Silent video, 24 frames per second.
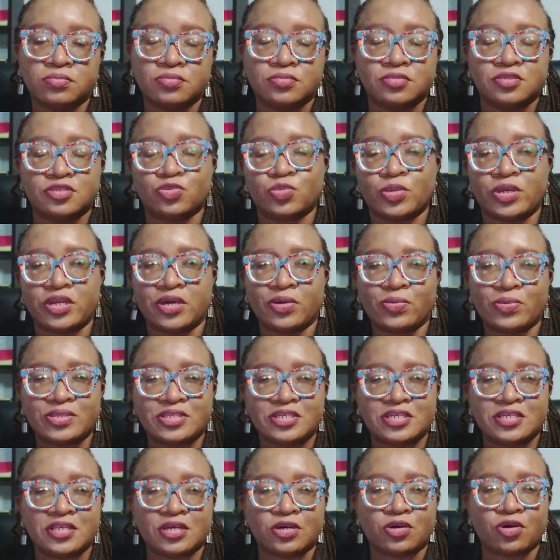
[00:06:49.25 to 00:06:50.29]
sweat
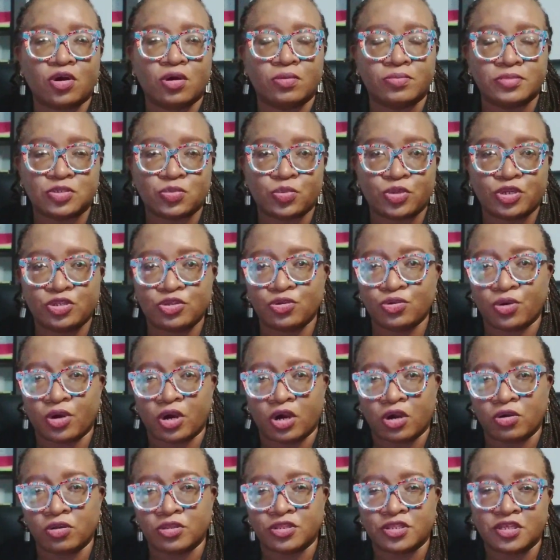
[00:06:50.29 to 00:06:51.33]
equity that comes when you
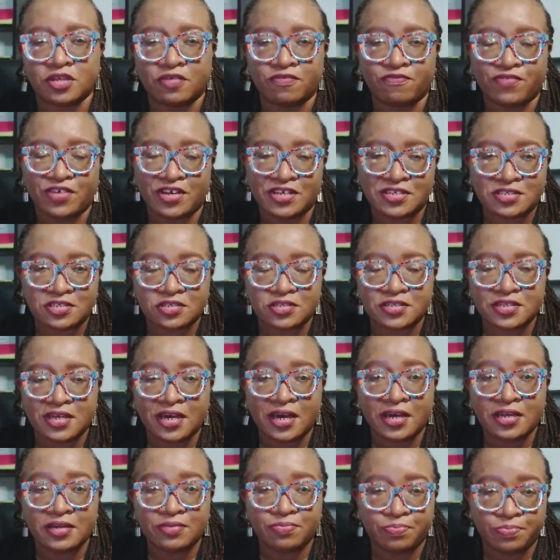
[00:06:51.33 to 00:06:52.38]
are on the investor
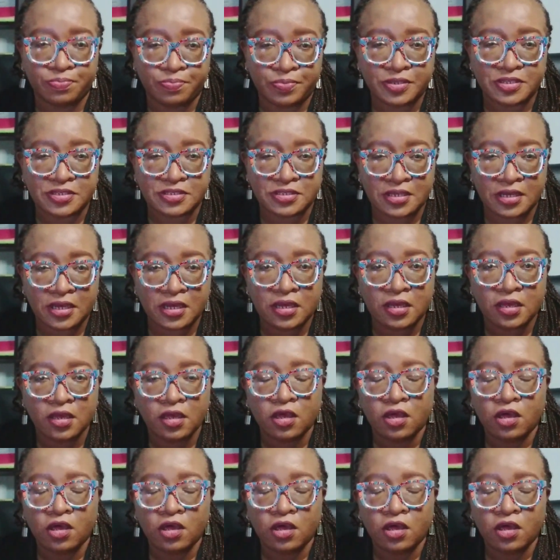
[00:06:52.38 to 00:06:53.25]
side, per se.